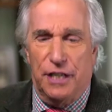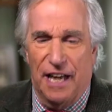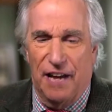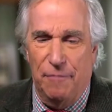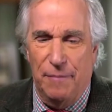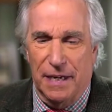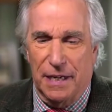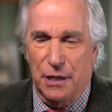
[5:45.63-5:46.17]
She
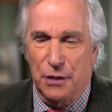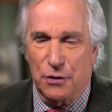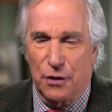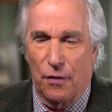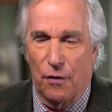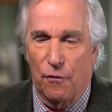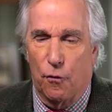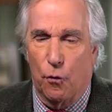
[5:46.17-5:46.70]
gave me a
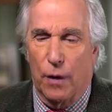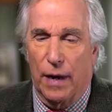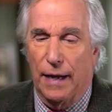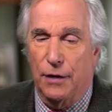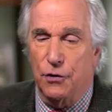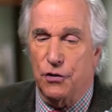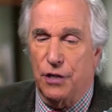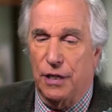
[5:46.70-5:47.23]
kiss on the
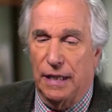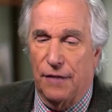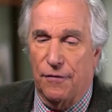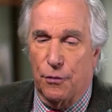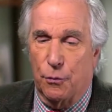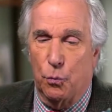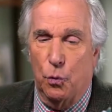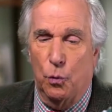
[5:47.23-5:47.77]
forehead and she
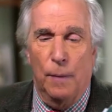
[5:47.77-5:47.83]
left the